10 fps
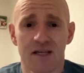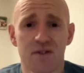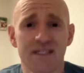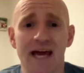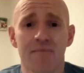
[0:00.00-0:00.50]

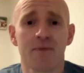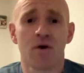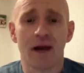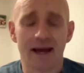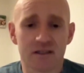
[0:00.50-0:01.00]
10
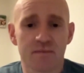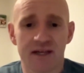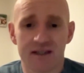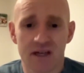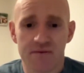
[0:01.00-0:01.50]
boat lengths
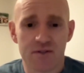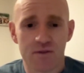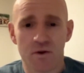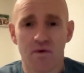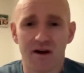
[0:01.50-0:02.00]
being the difference
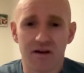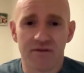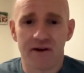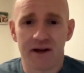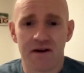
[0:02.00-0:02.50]
between
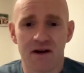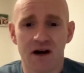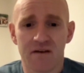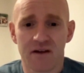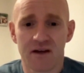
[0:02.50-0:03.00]
qualifying and
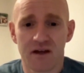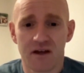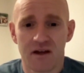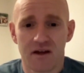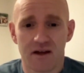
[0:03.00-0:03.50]
not,
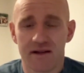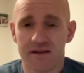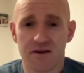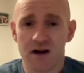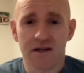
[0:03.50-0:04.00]
like,
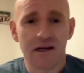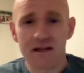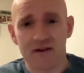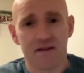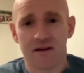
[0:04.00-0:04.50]
you're not going to
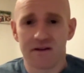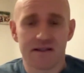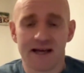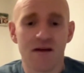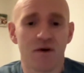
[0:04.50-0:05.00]
leave anything on the
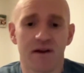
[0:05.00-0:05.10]
table.